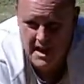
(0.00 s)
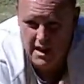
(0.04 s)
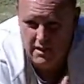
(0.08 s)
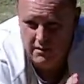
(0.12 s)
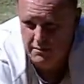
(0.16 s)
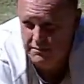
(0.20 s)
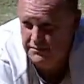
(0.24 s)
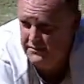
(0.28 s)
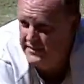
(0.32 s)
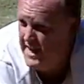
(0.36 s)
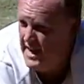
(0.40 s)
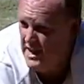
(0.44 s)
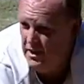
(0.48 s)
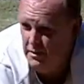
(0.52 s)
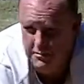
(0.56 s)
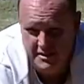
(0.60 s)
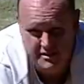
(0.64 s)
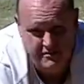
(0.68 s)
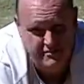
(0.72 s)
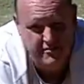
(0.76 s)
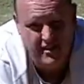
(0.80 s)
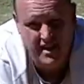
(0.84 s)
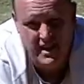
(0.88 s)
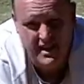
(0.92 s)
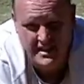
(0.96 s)
and that'll
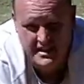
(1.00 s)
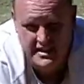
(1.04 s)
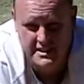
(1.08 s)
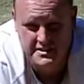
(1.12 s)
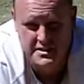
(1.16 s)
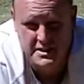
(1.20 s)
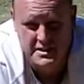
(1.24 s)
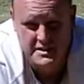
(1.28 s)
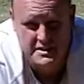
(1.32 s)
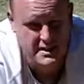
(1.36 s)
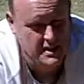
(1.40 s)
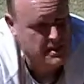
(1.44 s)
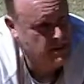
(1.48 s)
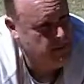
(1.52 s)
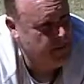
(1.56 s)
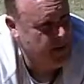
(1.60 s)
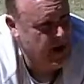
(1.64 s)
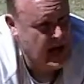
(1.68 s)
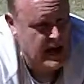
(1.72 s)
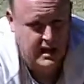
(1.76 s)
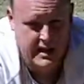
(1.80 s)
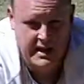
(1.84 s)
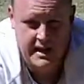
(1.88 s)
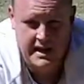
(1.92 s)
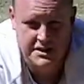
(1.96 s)
that'll be fine because it's at
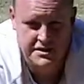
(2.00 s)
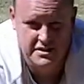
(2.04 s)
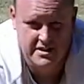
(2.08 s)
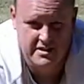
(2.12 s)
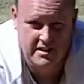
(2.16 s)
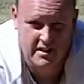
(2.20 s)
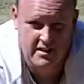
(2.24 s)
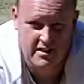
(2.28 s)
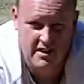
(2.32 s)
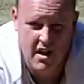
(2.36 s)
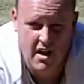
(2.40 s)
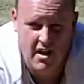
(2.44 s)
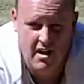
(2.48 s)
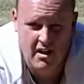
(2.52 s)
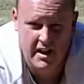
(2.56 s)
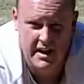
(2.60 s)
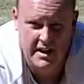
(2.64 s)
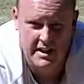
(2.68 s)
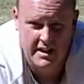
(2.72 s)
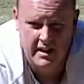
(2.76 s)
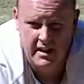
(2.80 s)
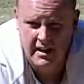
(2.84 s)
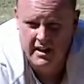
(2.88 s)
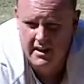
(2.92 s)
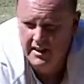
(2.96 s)
the back edge of the
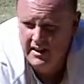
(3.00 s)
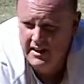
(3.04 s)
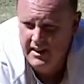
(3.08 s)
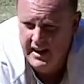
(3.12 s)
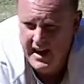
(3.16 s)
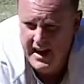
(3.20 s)
lawn,